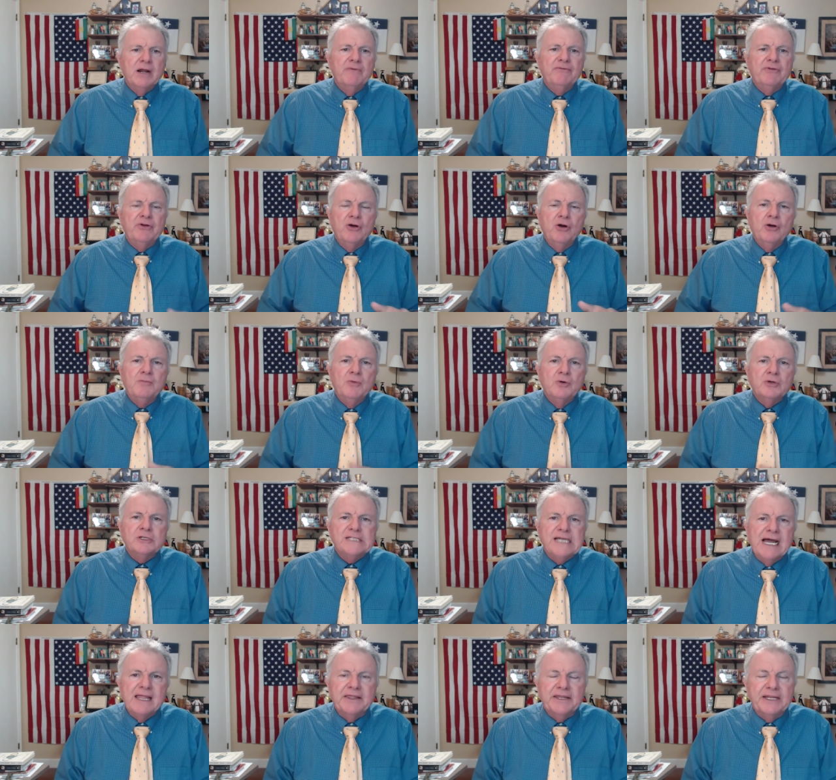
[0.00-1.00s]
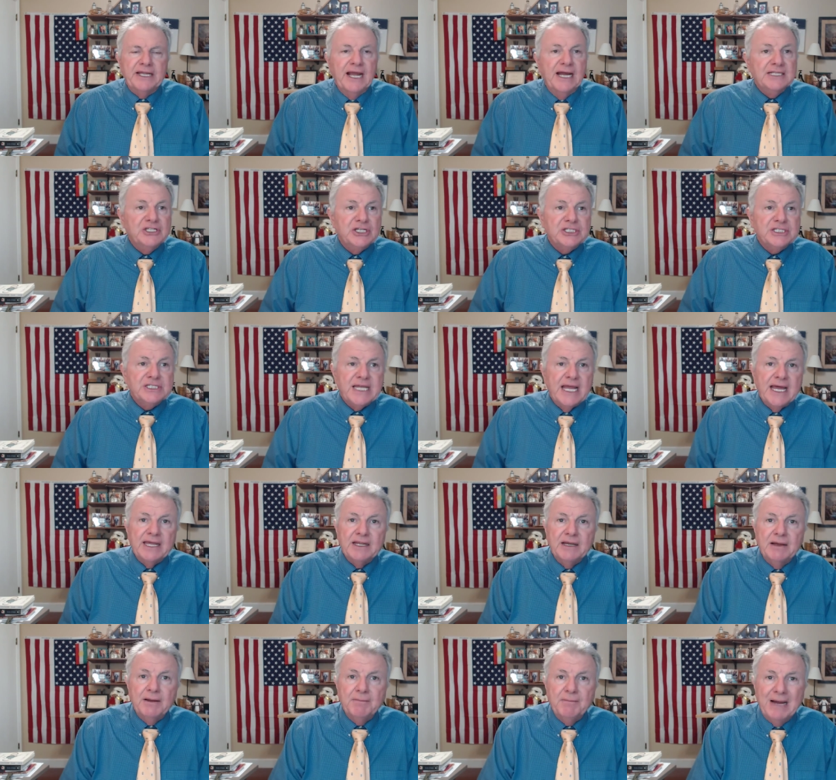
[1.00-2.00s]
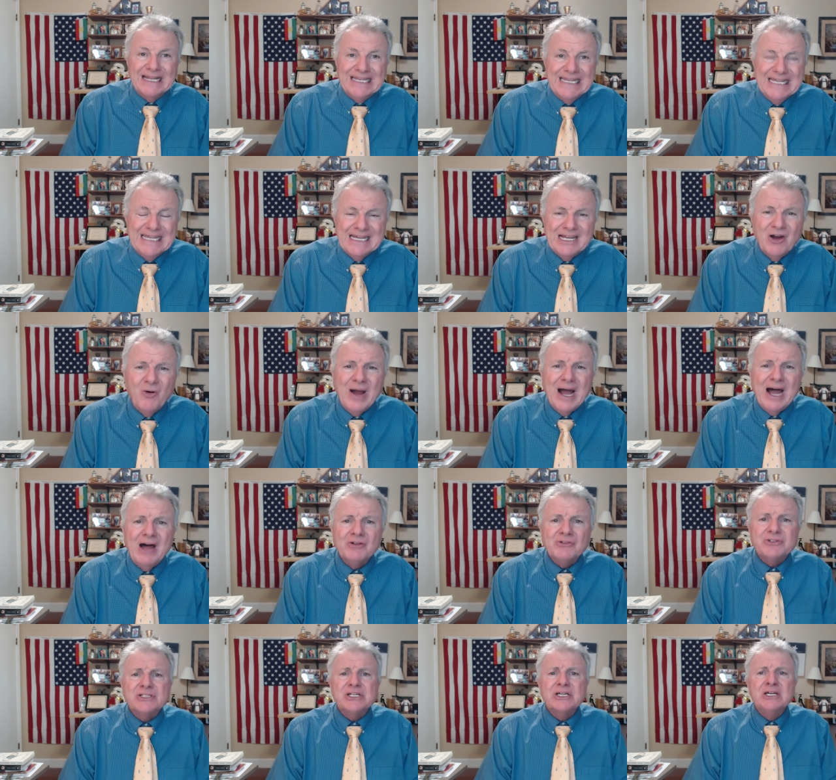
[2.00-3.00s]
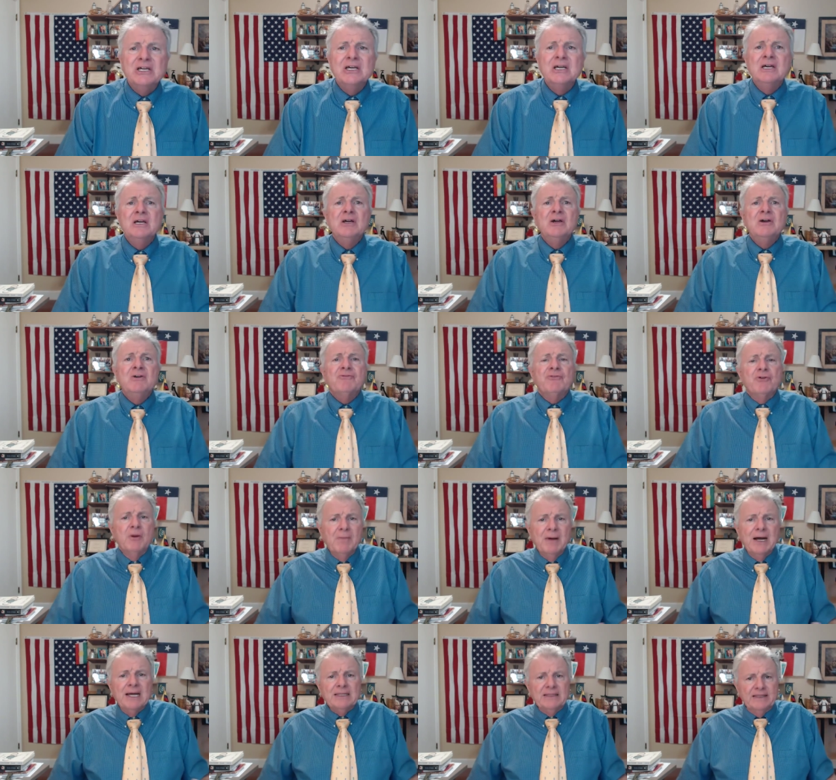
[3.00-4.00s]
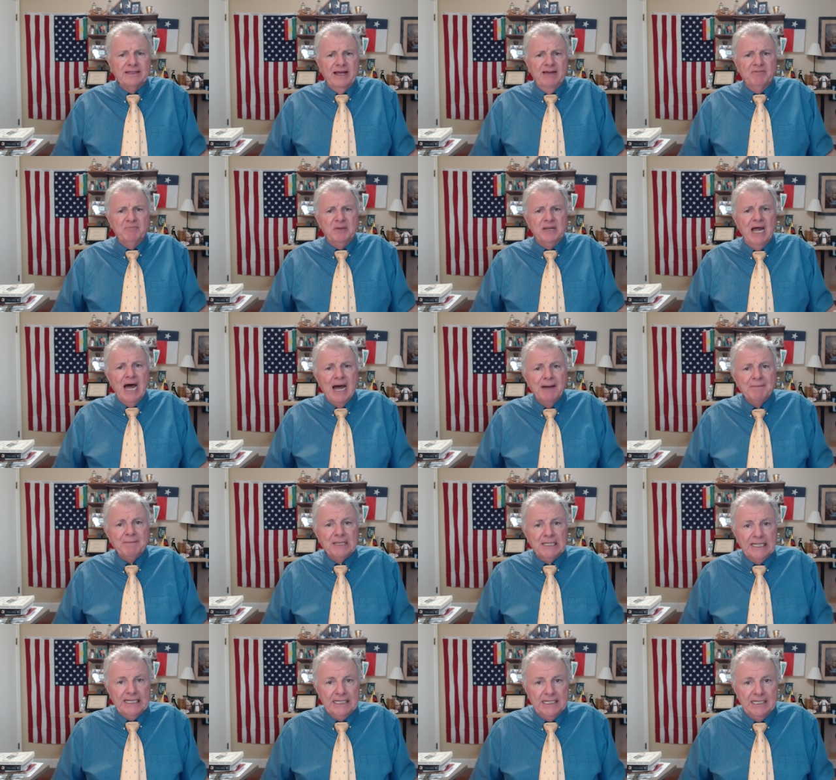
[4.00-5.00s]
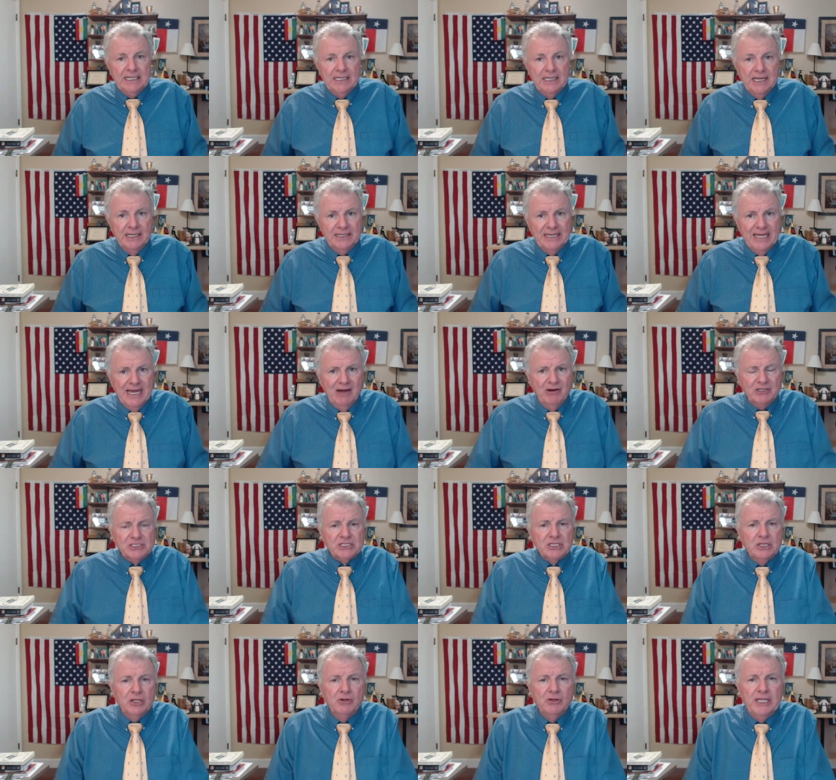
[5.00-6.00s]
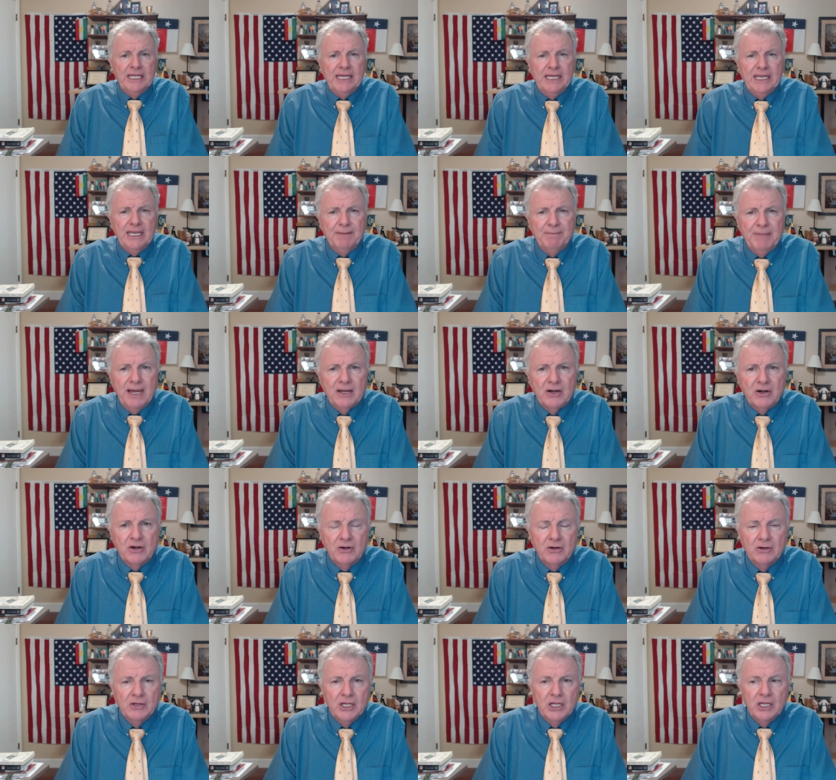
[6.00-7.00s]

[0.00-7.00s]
of your own mortality. I just had a, my knee go out for a month I've been hobbling, and now it's slowly getting better.